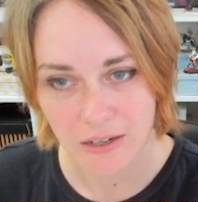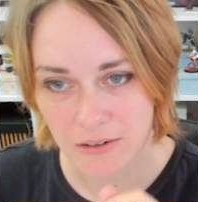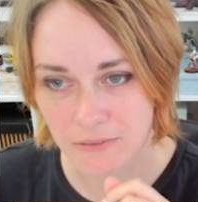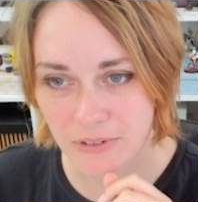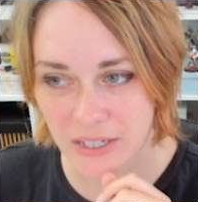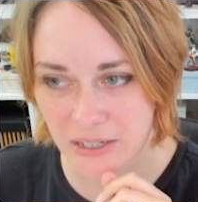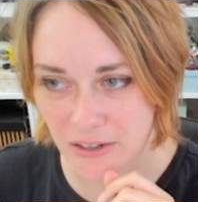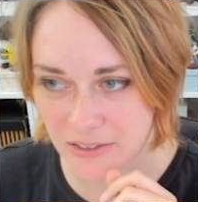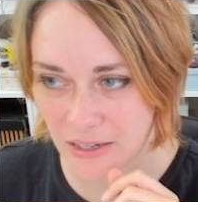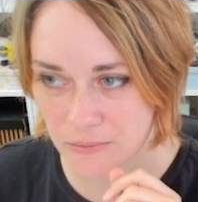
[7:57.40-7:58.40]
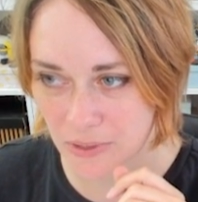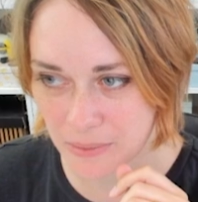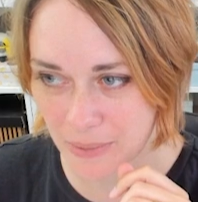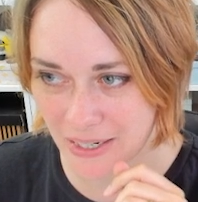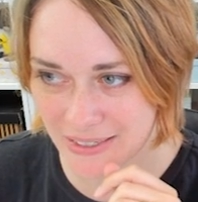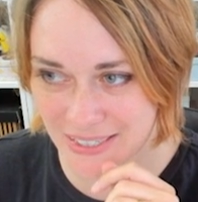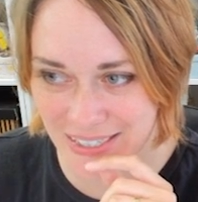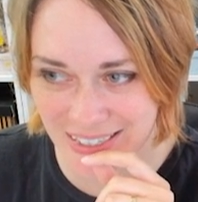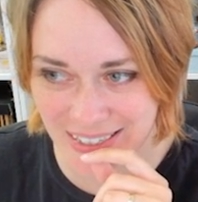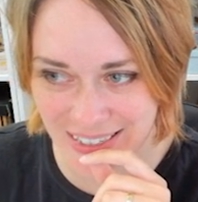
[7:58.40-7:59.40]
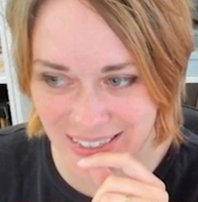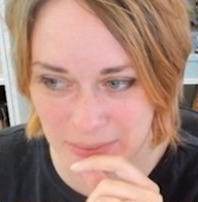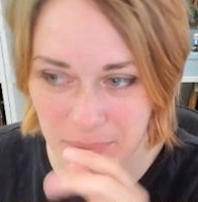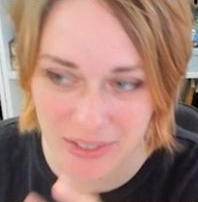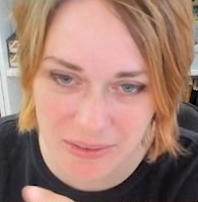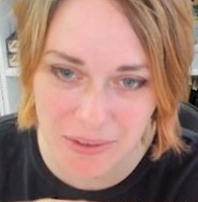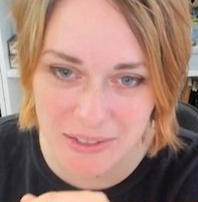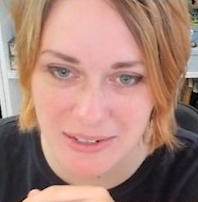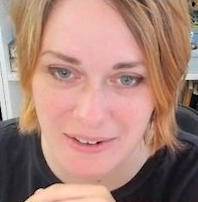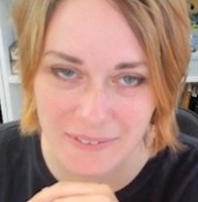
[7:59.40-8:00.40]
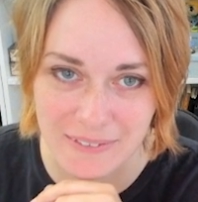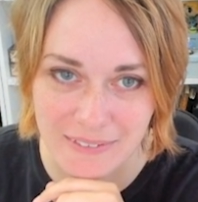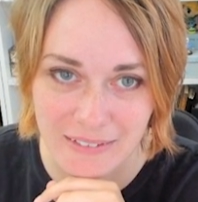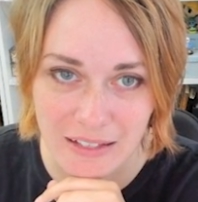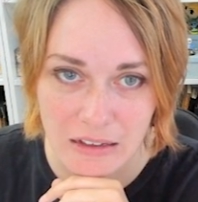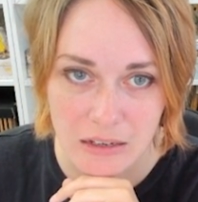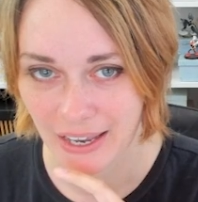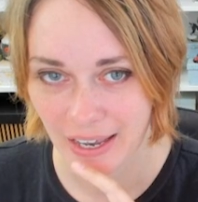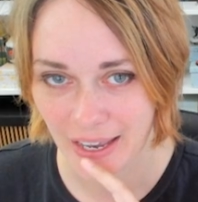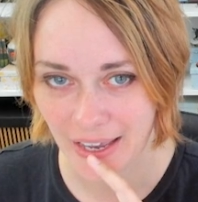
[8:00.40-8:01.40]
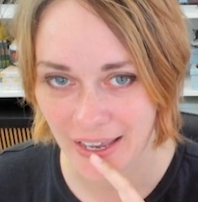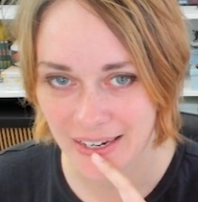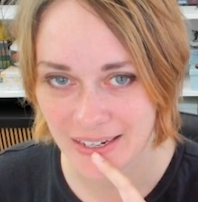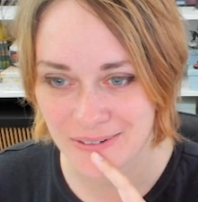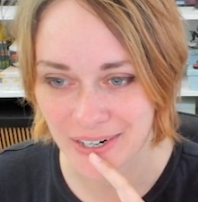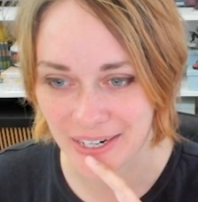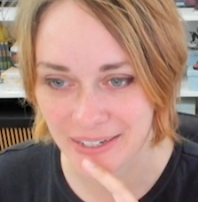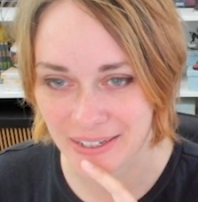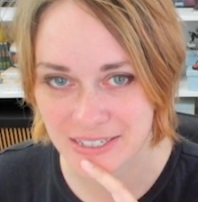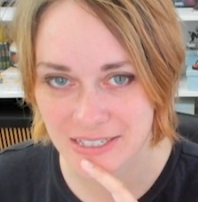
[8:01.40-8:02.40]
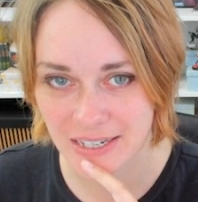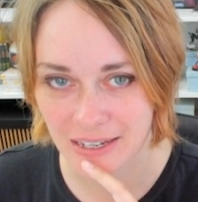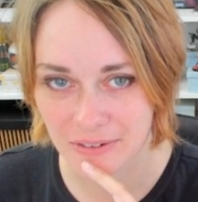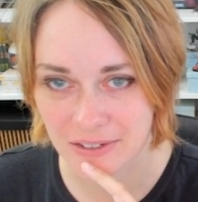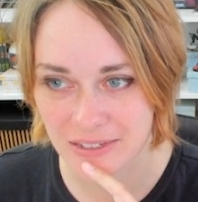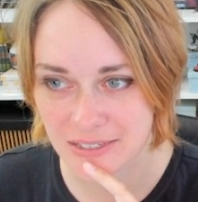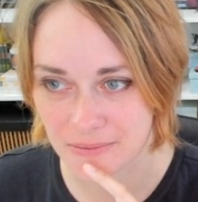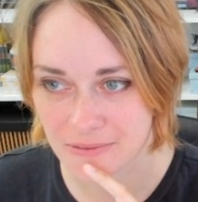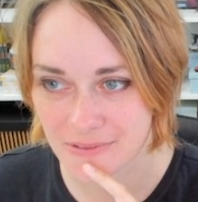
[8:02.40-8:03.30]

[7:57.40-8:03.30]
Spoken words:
really not that well made. But you know. Anyway, let's take a look at some